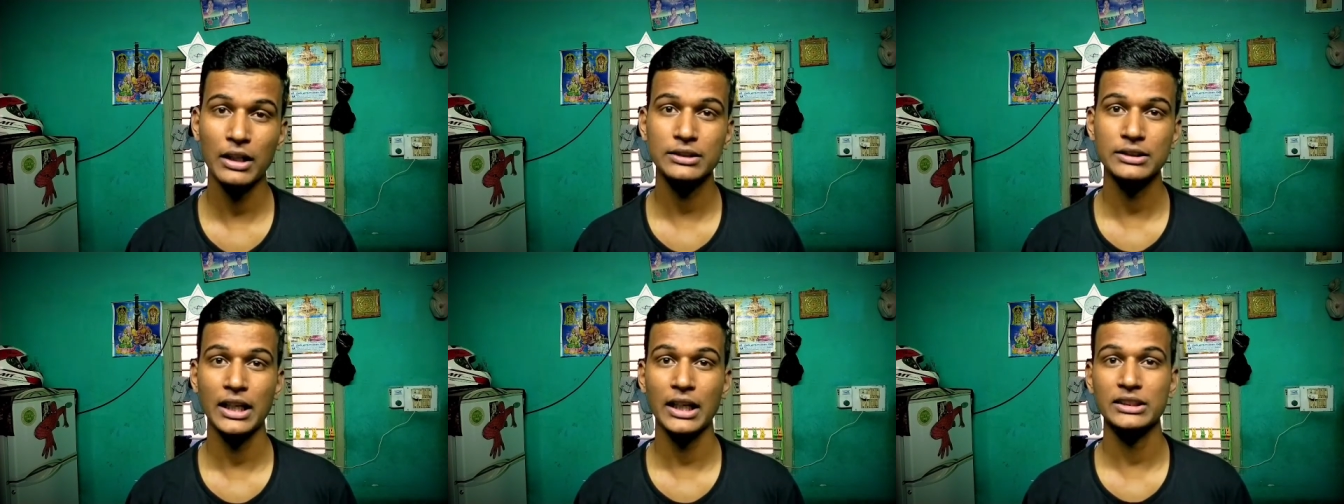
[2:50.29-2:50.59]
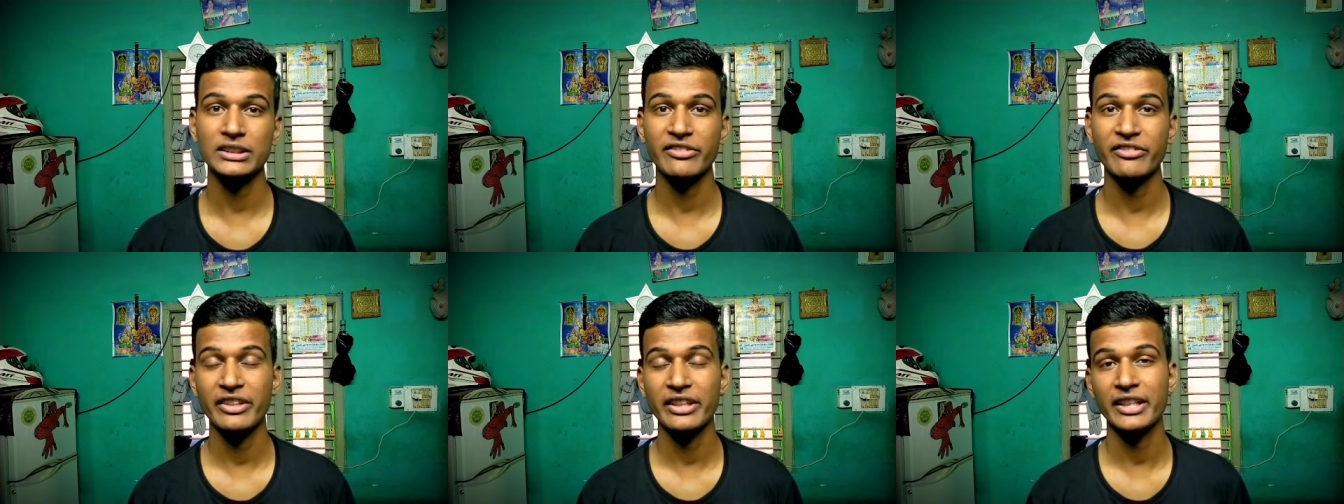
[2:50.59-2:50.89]
plus
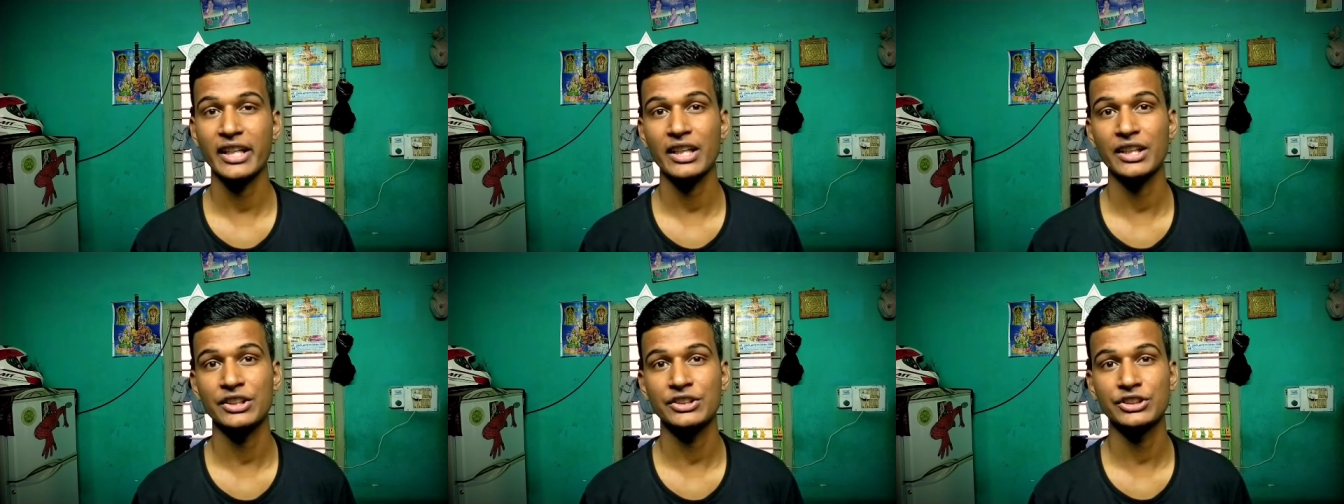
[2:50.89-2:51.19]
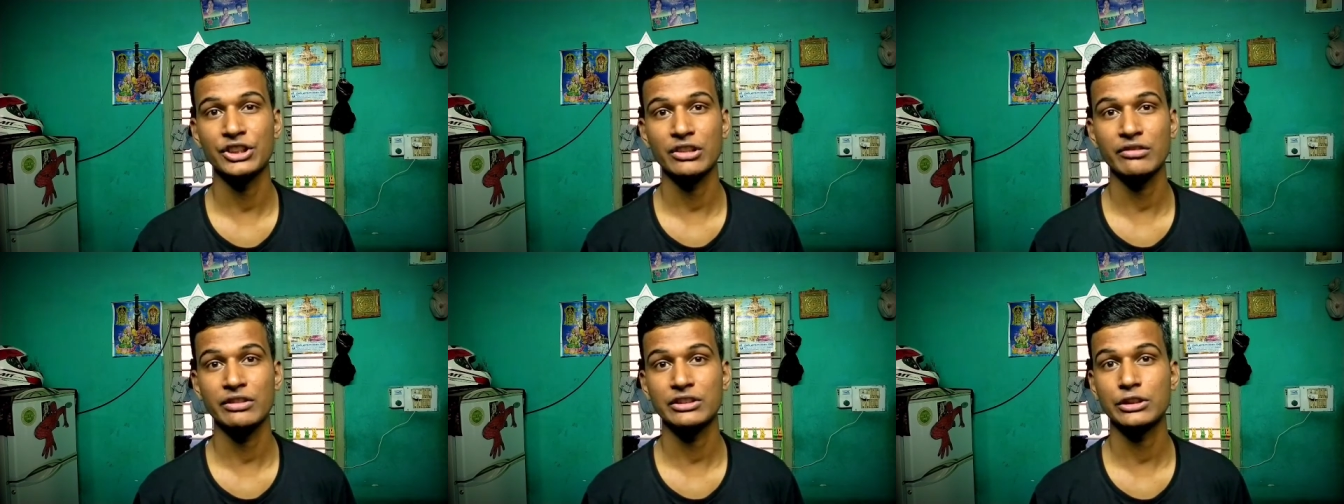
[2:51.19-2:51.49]
has a V ten
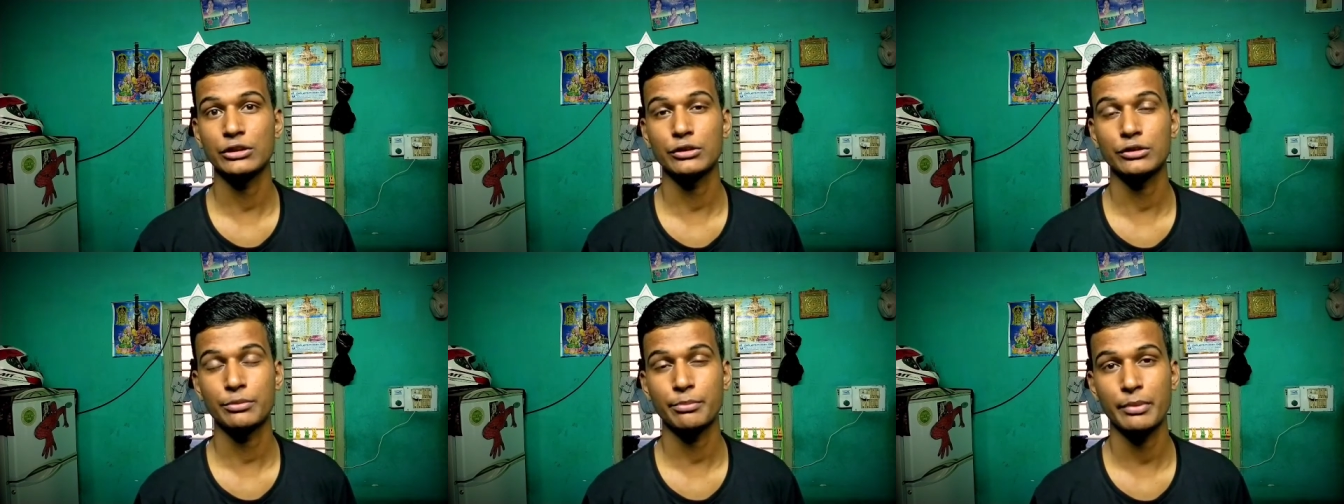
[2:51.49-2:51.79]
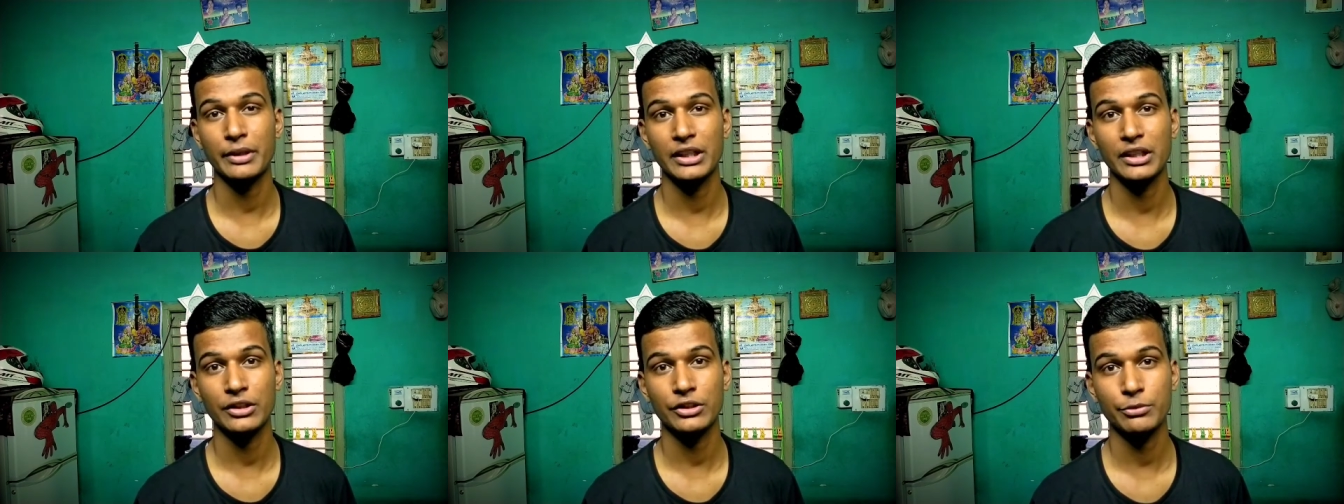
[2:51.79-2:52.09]
engine, which is
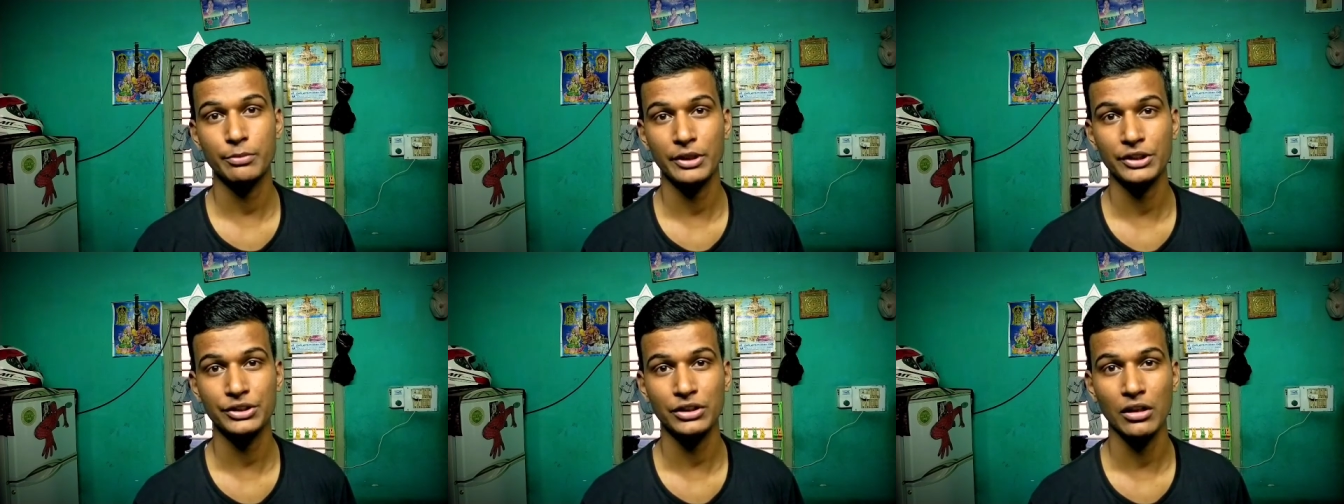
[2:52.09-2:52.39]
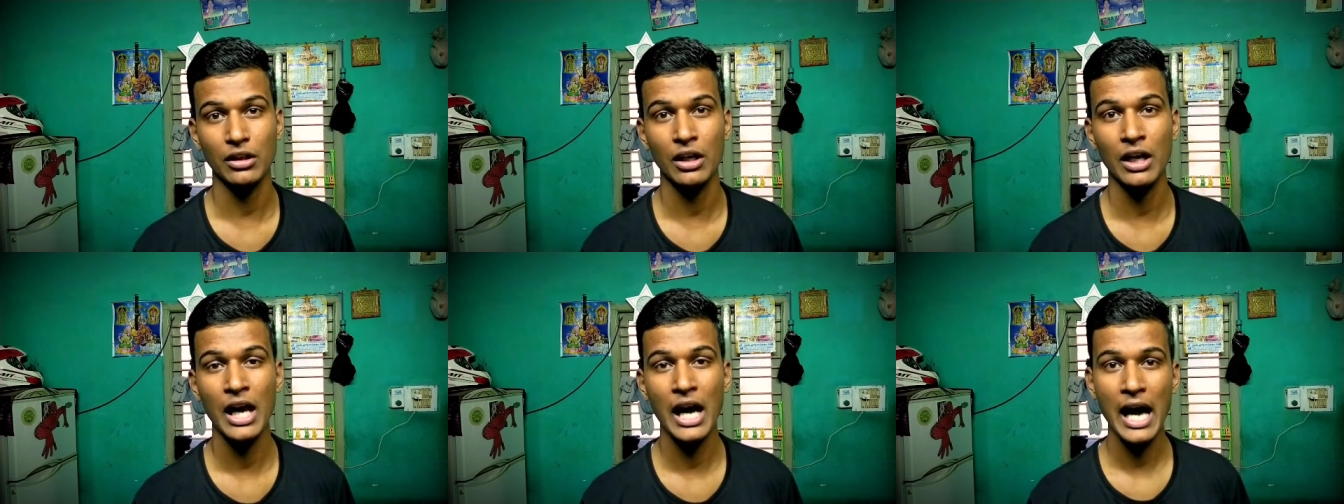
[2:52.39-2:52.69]
pretty
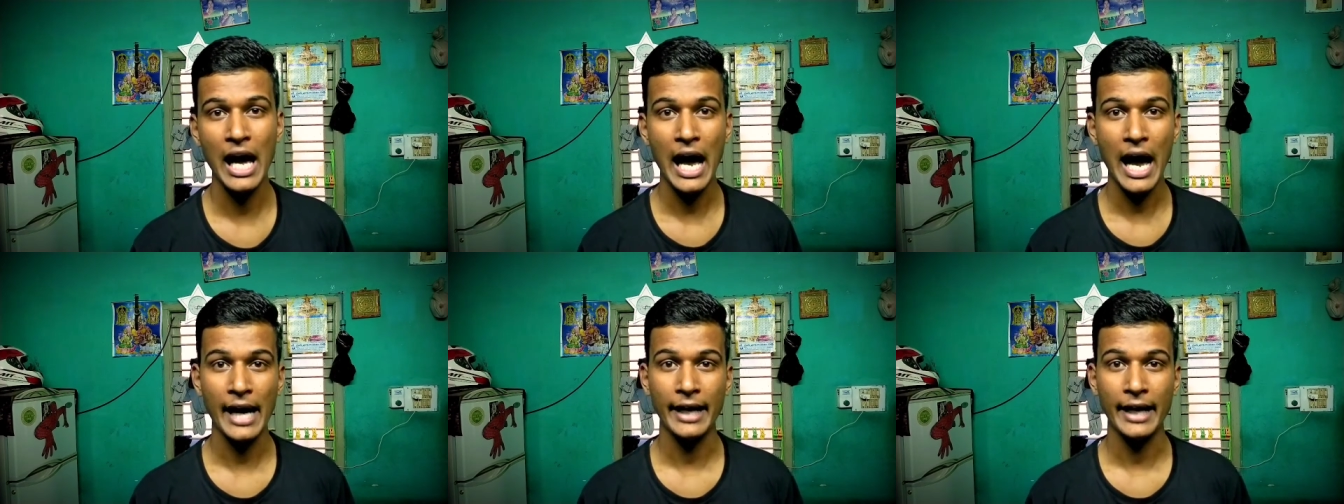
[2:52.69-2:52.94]
special,